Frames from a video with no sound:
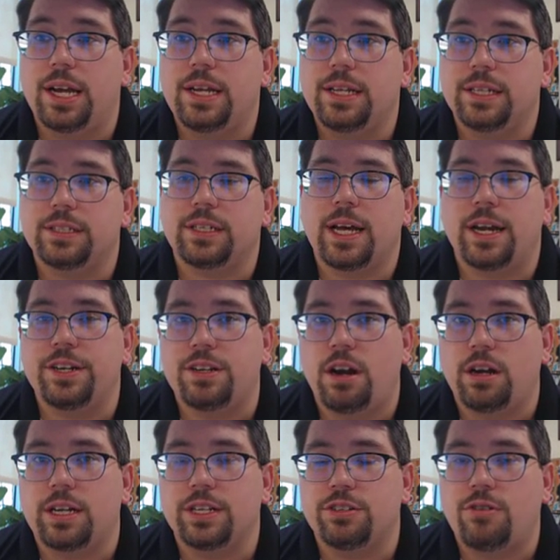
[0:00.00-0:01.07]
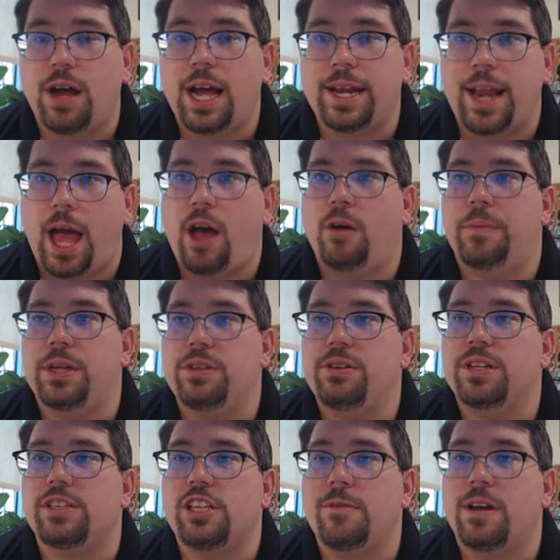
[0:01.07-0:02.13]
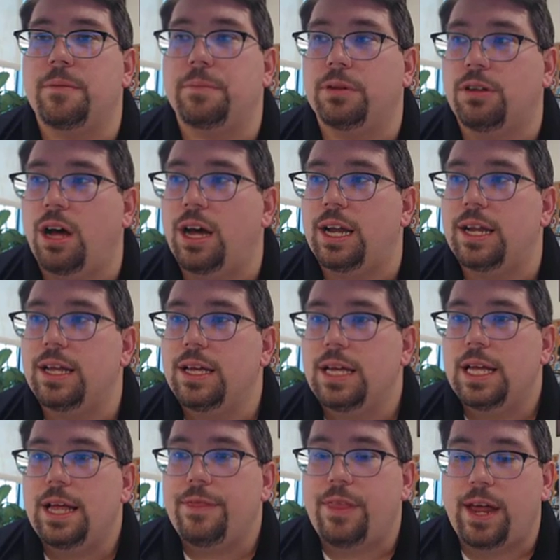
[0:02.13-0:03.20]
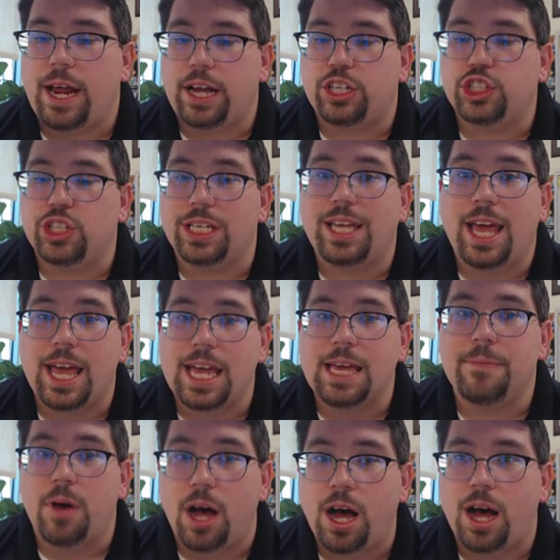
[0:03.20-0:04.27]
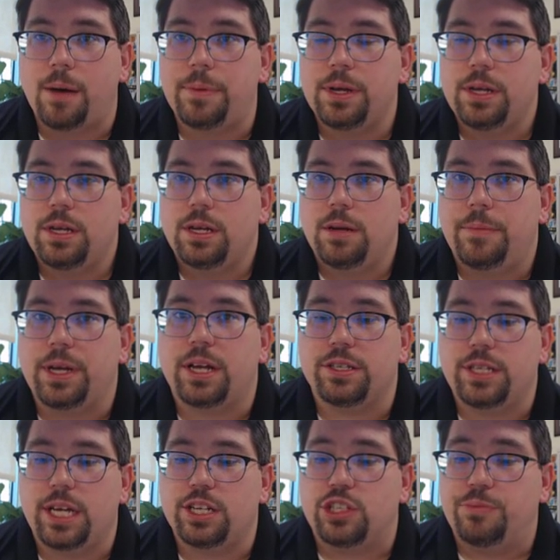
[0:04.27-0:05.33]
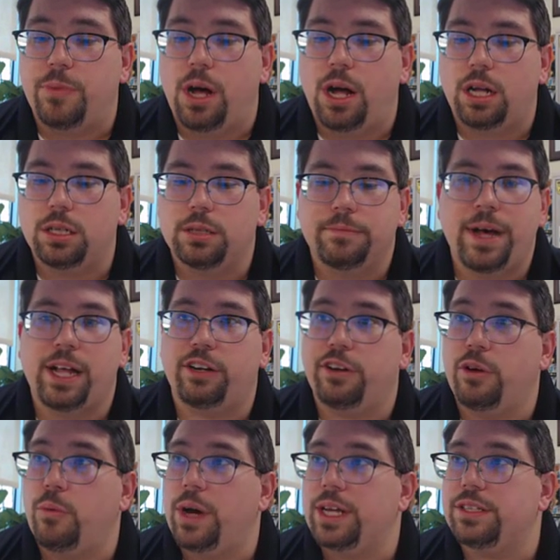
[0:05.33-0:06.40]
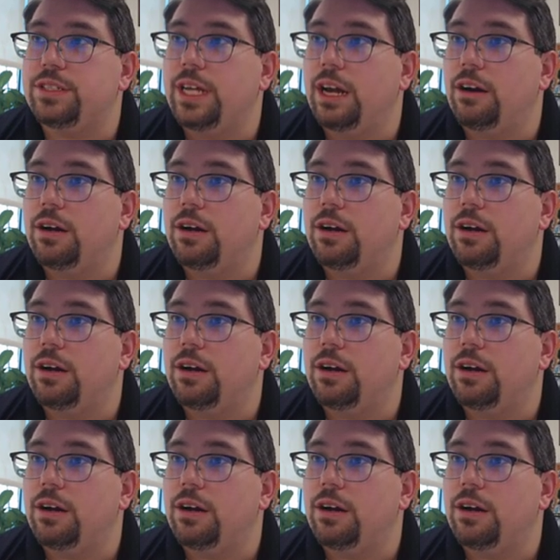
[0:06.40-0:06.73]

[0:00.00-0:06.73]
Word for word: It's kind of dark and dried now, but you can see the amount of blood that actually came up because he had a small Mallory Weiss tear.